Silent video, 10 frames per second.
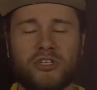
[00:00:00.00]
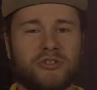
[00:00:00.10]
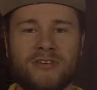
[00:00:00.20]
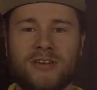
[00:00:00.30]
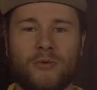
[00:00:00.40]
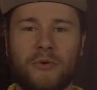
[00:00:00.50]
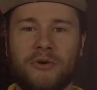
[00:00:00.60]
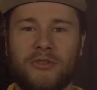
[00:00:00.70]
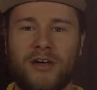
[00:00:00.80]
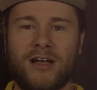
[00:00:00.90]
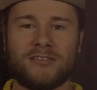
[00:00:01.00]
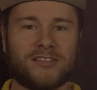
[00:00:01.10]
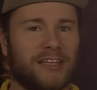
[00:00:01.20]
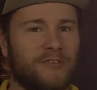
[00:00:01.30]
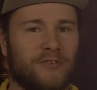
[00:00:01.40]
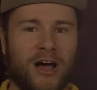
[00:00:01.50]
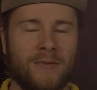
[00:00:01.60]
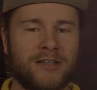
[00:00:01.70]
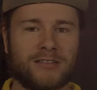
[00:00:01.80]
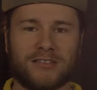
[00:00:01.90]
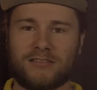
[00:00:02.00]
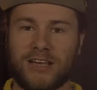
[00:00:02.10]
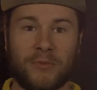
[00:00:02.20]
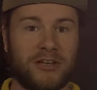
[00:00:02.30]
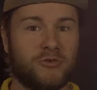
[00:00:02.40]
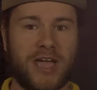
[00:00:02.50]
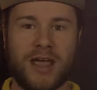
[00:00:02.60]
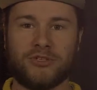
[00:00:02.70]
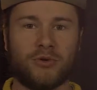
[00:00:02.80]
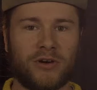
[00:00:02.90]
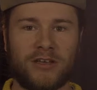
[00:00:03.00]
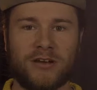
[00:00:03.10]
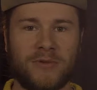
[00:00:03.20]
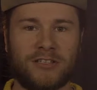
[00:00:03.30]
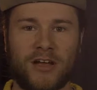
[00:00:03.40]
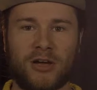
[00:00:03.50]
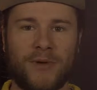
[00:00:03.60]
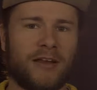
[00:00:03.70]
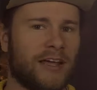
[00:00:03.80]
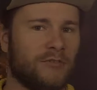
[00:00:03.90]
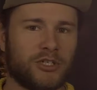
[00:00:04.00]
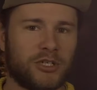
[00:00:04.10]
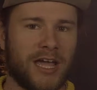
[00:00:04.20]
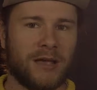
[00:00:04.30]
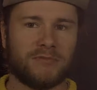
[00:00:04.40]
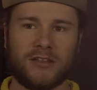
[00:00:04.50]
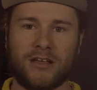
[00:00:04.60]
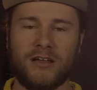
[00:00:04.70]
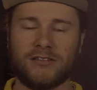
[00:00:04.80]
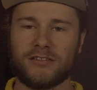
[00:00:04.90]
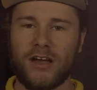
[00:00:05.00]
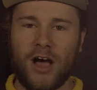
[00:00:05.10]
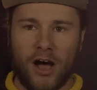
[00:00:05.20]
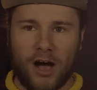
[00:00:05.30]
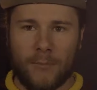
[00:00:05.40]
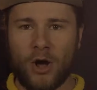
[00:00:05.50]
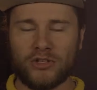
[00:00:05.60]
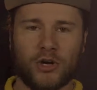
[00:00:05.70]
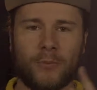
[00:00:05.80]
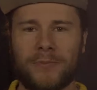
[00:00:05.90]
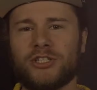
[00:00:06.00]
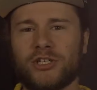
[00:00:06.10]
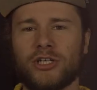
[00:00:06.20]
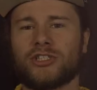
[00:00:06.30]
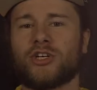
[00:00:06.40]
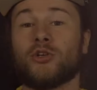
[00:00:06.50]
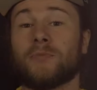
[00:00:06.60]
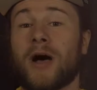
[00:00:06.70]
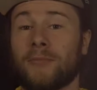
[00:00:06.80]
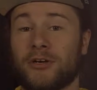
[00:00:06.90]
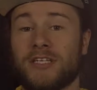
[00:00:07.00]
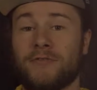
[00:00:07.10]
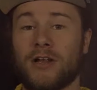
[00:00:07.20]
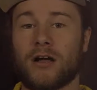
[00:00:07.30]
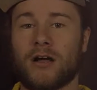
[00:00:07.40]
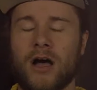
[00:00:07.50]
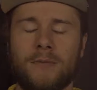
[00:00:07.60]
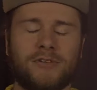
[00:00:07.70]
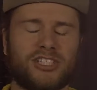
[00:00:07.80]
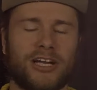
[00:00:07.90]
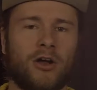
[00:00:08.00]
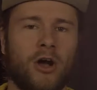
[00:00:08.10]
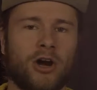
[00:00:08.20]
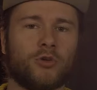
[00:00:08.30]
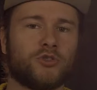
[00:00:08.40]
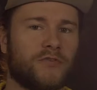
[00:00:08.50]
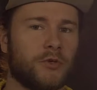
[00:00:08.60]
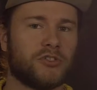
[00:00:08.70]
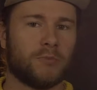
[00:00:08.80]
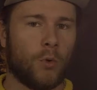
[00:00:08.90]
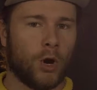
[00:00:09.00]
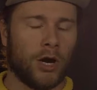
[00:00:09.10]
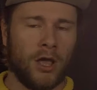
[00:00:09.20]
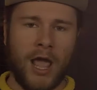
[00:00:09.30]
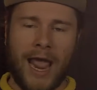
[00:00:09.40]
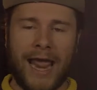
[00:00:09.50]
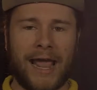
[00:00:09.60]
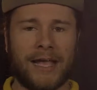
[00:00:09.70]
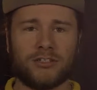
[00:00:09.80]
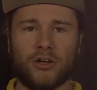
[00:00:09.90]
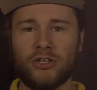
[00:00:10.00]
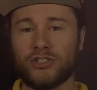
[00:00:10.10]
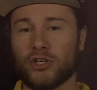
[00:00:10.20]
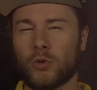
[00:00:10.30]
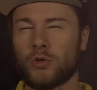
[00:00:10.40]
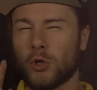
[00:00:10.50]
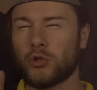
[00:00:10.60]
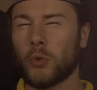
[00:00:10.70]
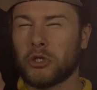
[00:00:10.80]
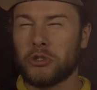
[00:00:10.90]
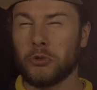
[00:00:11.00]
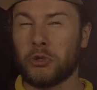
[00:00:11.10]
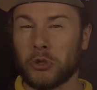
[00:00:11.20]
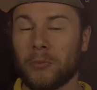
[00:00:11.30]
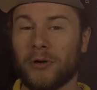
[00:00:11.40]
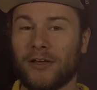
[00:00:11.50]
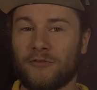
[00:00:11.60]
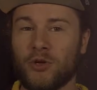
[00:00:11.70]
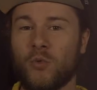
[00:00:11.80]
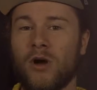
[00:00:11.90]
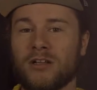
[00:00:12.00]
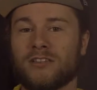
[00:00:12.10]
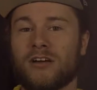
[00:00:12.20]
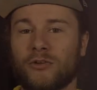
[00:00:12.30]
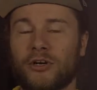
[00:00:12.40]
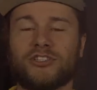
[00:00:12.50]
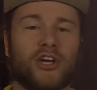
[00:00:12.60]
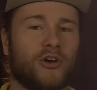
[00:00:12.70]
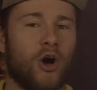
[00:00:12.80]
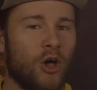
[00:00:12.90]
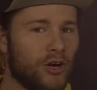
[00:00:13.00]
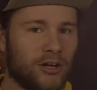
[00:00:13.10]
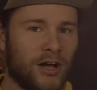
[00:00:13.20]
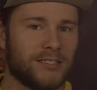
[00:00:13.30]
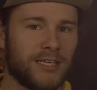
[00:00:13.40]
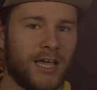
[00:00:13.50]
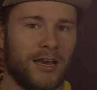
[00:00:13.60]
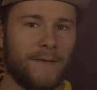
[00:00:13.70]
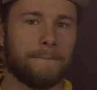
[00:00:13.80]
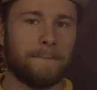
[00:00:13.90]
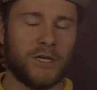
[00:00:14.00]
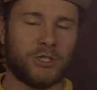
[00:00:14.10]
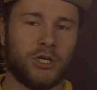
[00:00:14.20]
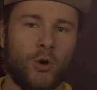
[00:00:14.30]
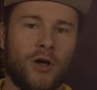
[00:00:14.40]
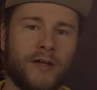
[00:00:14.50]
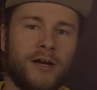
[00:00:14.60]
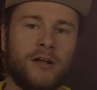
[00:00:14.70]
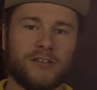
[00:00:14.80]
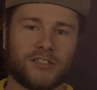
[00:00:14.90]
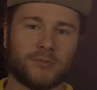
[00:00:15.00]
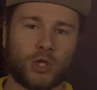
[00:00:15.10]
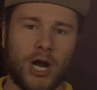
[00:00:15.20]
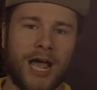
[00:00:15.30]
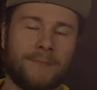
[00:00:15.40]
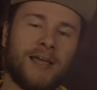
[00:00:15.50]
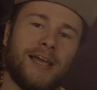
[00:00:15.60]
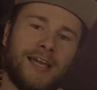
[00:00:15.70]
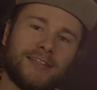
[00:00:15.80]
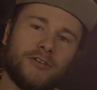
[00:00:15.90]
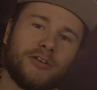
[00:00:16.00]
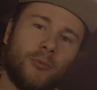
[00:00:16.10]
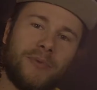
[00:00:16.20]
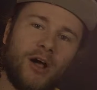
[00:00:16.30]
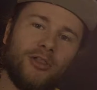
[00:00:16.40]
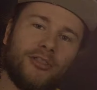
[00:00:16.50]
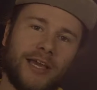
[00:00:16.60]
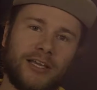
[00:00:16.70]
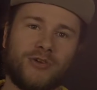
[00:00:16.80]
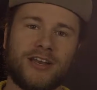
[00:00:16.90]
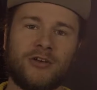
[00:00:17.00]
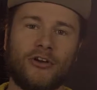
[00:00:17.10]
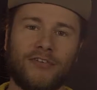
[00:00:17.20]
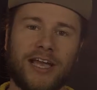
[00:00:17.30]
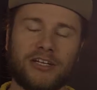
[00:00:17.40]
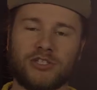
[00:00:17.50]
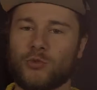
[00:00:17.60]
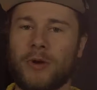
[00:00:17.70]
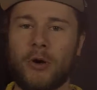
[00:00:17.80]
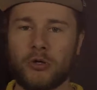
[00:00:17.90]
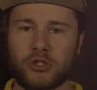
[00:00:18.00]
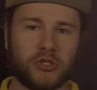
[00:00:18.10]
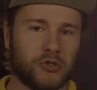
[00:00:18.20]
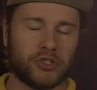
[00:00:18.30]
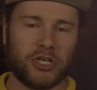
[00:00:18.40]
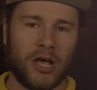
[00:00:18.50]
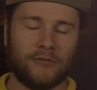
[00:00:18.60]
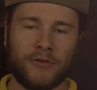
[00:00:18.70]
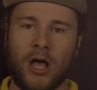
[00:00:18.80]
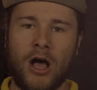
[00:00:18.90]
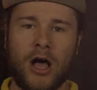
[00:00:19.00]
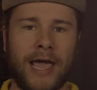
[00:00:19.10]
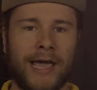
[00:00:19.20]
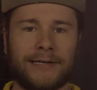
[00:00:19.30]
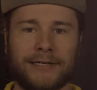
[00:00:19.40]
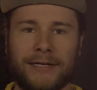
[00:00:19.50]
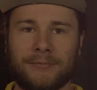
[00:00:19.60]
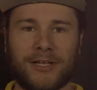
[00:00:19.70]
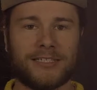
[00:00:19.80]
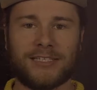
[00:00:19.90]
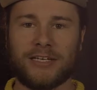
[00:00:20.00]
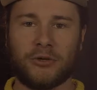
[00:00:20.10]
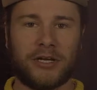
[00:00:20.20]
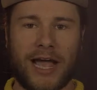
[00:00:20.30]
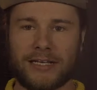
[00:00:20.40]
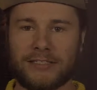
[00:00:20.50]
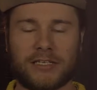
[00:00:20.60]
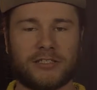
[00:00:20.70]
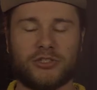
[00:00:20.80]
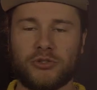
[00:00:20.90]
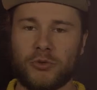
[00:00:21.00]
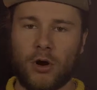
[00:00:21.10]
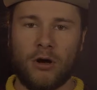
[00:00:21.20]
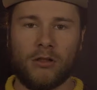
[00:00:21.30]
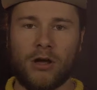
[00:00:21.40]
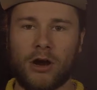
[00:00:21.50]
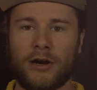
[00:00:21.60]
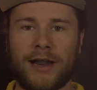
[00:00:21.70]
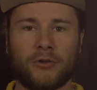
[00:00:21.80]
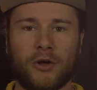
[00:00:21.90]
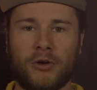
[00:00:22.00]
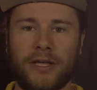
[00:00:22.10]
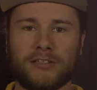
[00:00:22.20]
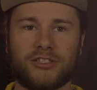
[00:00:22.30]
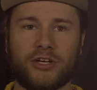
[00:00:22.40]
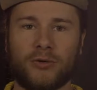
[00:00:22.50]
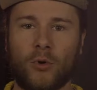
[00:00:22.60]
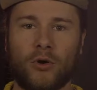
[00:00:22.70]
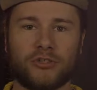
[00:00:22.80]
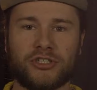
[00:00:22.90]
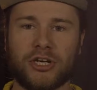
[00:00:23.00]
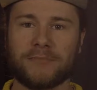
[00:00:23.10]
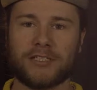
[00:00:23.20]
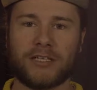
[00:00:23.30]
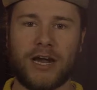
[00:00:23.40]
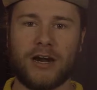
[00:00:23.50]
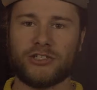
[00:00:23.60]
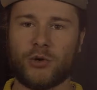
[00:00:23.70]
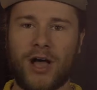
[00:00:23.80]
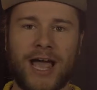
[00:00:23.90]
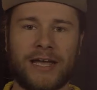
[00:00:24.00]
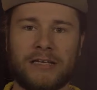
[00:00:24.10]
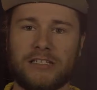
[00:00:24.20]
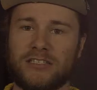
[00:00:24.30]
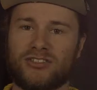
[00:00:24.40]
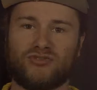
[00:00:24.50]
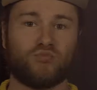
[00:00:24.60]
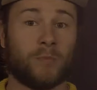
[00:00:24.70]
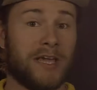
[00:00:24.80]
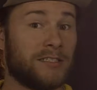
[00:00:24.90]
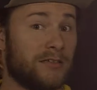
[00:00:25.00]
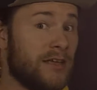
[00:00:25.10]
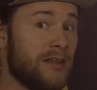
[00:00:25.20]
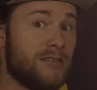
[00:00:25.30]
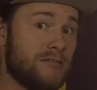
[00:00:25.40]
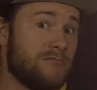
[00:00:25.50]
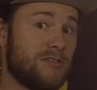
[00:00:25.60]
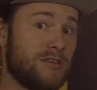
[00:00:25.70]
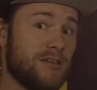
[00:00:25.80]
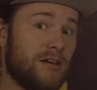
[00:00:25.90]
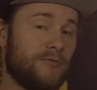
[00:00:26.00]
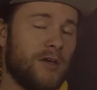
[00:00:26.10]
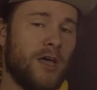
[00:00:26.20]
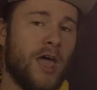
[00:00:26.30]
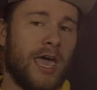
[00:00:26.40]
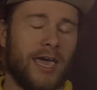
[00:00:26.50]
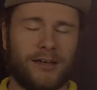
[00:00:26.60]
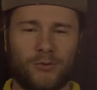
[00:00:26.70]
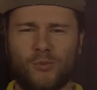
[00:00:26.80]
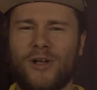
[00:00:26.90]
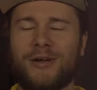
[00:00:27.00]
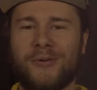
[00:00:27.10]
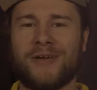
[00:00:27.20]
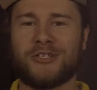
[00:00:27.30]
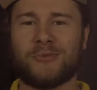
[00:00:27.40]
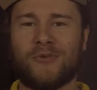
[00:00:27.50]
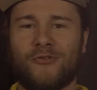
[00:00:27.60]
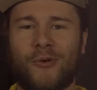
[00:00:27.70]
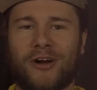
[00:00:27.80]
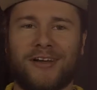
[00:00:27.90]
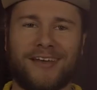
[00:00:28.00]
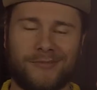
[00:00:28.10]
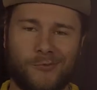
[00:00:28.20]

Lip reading: What'd you think? What were your thoughts? Leave comments. Tell me new games you want to hear me talk about, anniversary games, anything else. Also, be sure to go to PopNerdTV.com to check out articles, reviews, and more. And also, go to our YouTube. If you want alerts on all our content, be sure to go on there, subscribe, hit the little bell thing. You get notifications when we post new stuff. And like I said, you'll get access to all our Now Loadings, Nerd Portals, Jump Scares, Ohias, basically anything you can think of. And like we mentioned before,